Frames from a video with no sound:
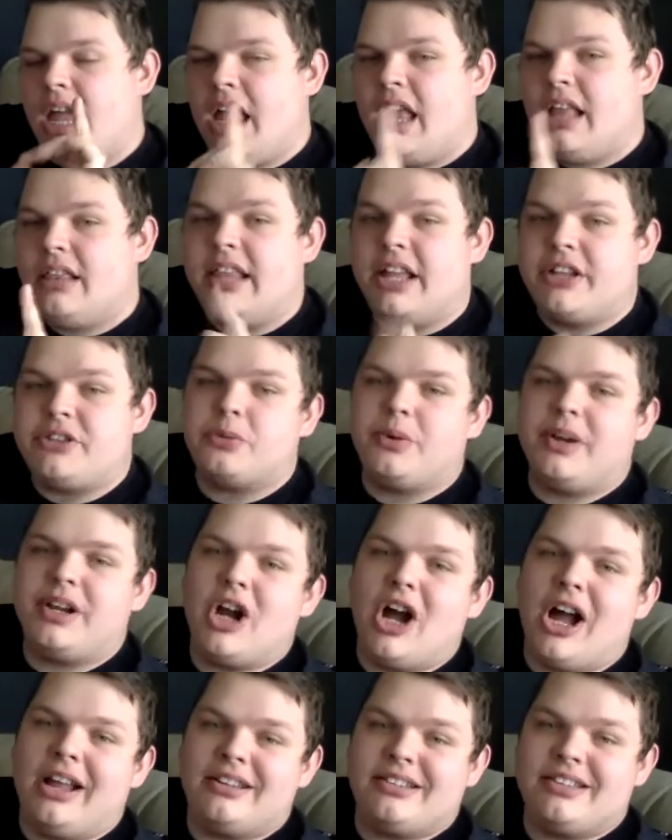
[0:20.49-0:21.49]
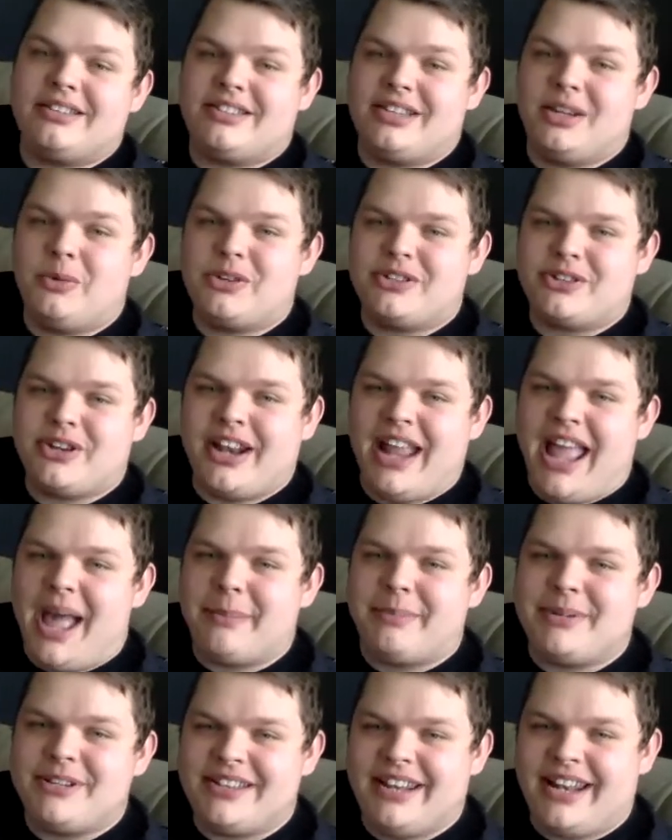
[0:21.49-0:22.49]
Let's read on to see what's going to
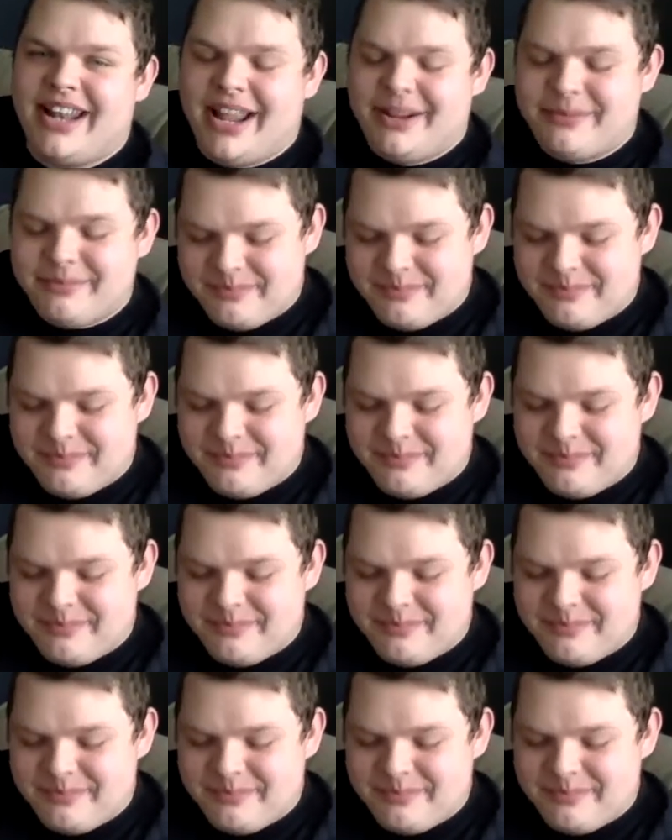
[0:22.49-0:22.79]
happen today.